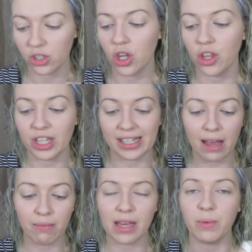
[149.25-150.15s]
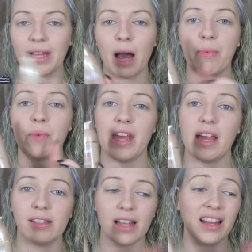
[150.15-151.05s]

So the same thing will happen with this.